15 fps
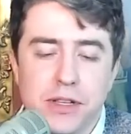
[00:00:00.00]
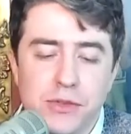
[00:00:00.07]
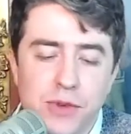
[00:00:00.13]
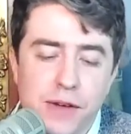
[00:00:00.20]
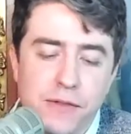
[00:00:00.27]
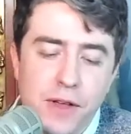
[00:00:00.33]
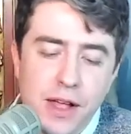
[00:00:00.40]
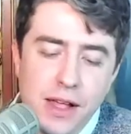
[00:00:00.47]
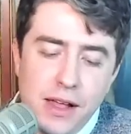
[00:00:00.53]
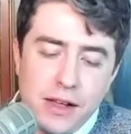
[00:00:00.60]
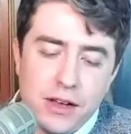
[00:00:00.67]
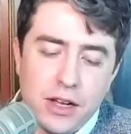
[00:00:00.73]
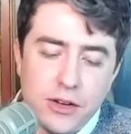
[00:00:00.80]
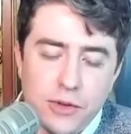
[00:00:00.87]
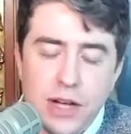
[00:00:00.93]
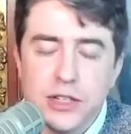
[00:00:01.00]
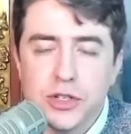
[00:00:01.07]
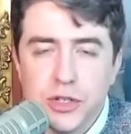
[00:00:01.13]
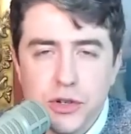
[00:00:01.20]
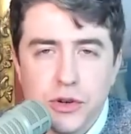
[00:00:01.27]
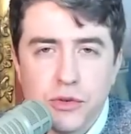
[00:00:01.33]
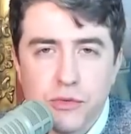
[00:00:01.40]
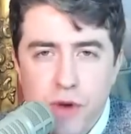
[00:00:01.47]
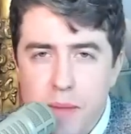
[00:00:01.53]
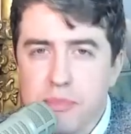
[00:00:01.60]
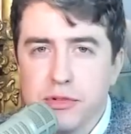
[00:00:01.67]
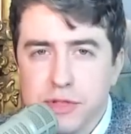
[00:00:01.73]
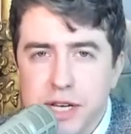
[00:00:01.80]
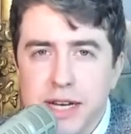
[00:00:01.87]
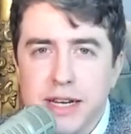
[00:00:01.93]
But you have congressional
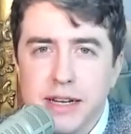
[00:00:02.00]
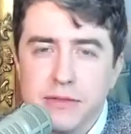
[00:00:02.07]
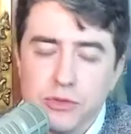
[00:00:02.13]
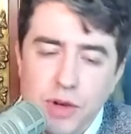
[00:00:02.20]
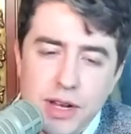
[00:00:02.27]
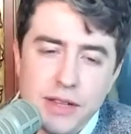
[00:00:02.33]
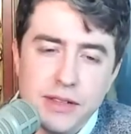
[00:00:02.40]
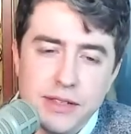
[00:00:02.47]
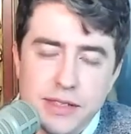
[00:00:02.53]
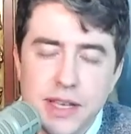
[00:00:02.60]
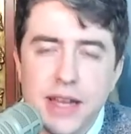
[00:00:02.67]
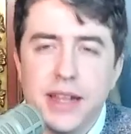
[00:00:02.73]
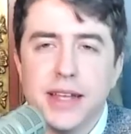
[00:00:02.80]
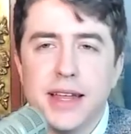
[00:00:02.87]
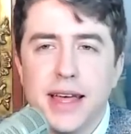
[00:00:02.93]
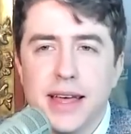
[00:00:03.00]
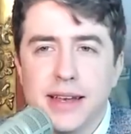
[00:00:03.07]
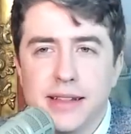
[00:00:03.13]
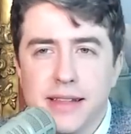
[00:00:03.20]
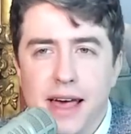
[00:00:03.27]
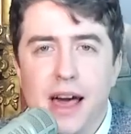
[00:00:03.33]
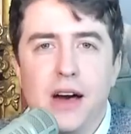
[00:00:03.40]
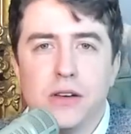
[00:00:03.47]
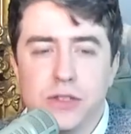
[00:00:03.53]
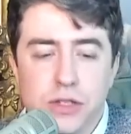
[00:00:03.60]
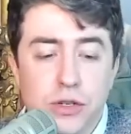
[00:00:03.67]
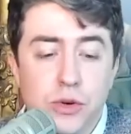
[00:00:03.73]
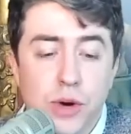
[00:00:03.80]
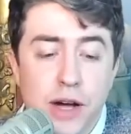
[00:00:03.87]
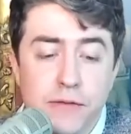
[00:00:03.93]
representatives, right, in the Senate and in the
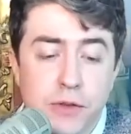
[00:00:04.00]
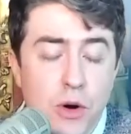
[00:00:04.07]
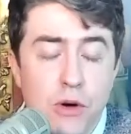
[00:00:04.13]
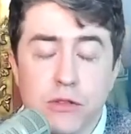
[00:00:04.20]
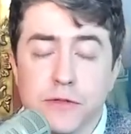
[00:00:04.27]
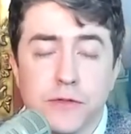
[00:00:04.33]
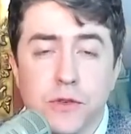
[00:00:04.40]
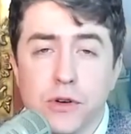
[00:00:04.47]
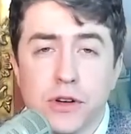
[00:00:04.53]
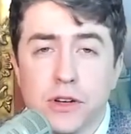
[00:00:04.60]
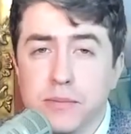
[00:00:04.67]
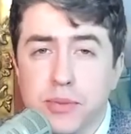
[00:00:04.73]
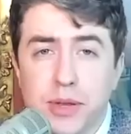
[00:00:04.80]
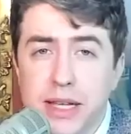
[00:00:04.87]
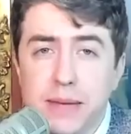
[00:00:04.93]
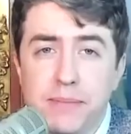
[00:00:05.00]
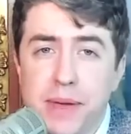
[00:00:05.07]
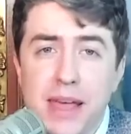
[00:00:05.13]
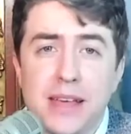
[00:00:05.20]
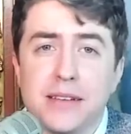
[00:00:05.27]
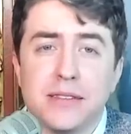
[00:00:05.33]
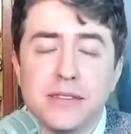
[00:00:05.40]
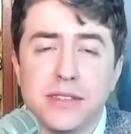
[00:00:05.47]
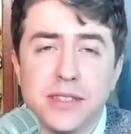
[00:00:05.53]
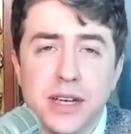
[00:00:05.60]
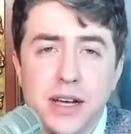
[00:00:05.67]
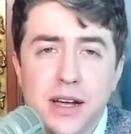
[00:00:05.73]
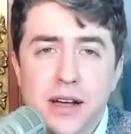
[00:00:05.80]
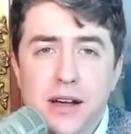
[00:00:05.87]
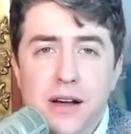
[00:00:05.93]
House who have called for complete bans
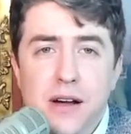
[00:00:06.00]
